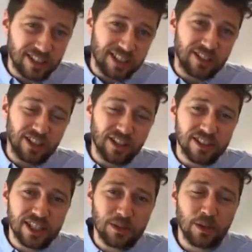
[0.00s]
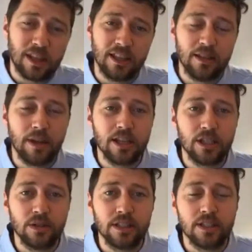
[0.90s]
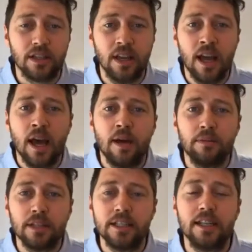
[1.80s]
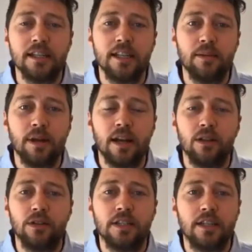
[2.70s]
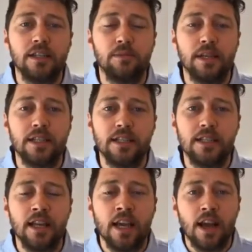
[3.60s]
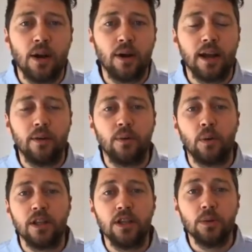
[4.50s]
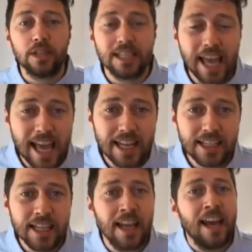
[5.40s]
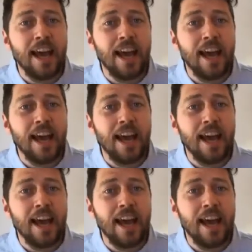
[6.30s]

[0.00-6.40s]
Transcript: the concepts we're thinking about doing. So please send us an email or send us a message around whether you would attend